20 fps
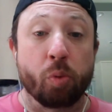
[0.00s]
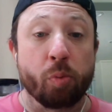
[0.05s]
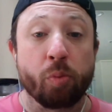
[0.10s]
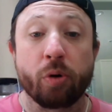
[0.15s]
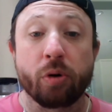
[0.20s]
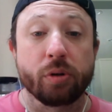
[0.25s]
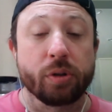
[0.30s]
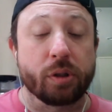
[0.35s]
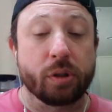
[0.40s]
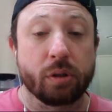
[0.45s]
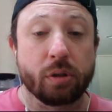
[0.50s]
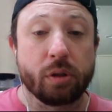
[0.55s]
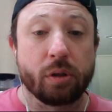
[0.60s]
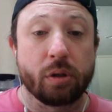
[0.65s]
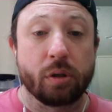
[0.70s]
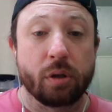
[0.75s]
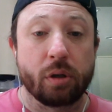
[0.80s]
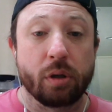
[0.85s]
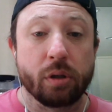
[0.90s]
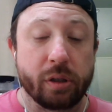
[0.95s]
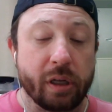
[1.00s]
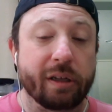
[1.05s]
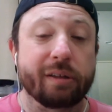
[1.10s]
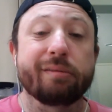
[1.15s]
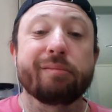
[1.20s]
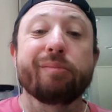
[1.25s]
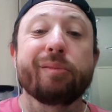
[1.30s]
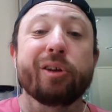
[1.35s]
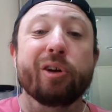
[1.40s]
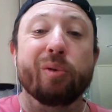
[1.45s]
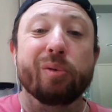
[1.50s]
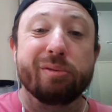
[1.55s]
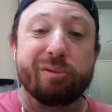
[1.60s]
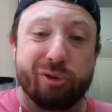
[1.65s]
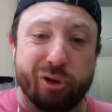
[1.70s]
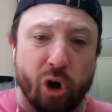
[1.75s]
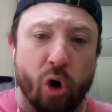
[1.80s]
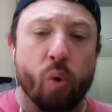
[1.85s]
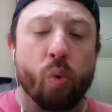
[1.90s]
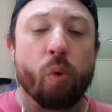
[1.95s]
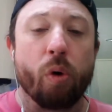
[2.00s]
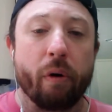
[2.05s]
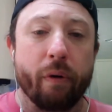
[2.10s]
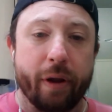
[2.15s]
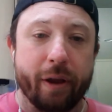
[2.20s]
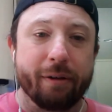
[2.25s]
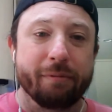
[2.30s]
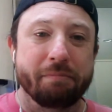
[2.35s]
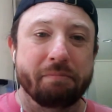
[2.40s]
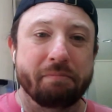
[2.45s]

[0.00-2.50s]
Bowls. It's like, you know, don't worry.